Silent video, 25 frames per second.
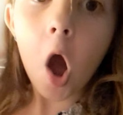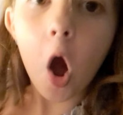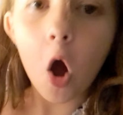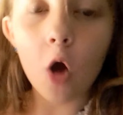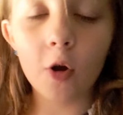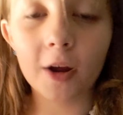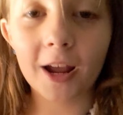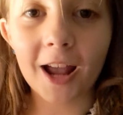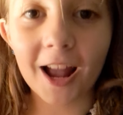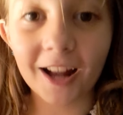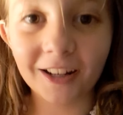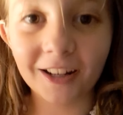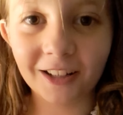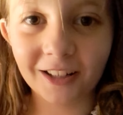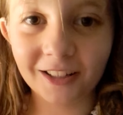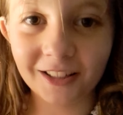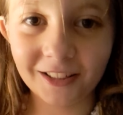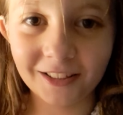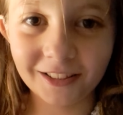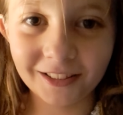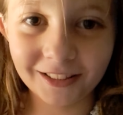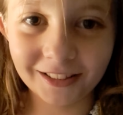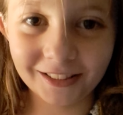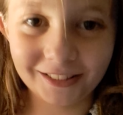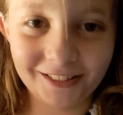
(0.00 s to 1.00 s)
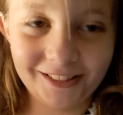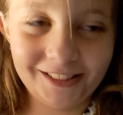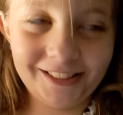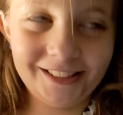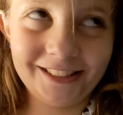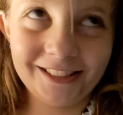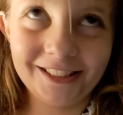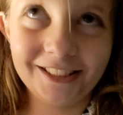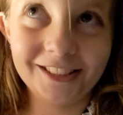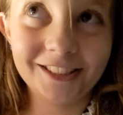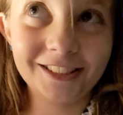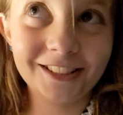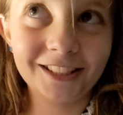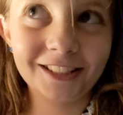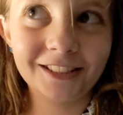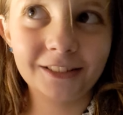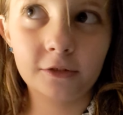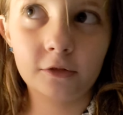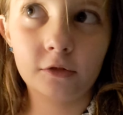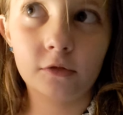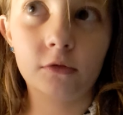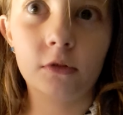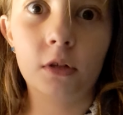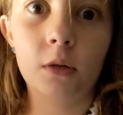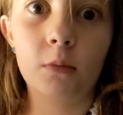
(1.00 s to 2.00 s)
Okay, I got it. It takes like
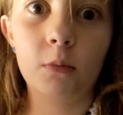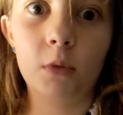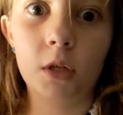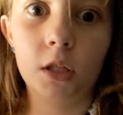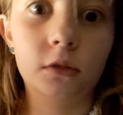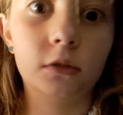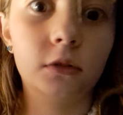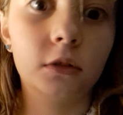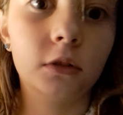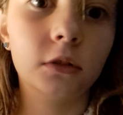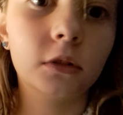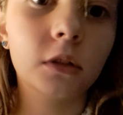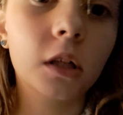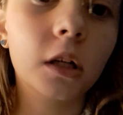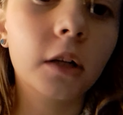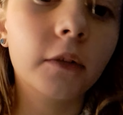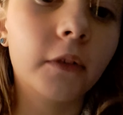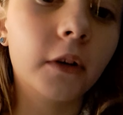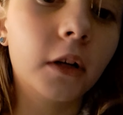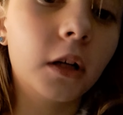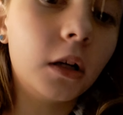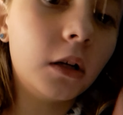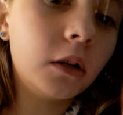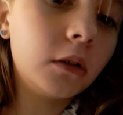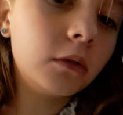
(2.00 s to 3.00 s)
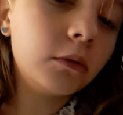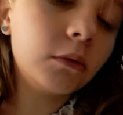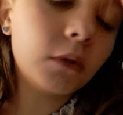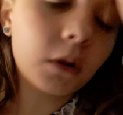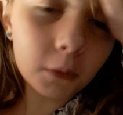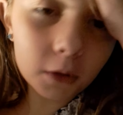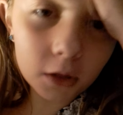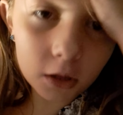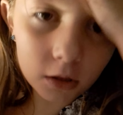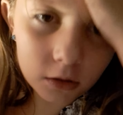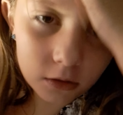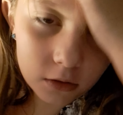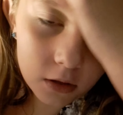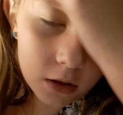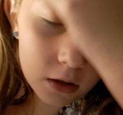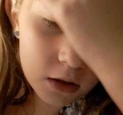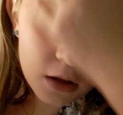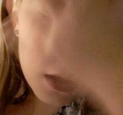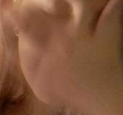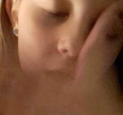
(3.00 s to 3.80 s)
three minutes to try to figure out what I'm gonna draw.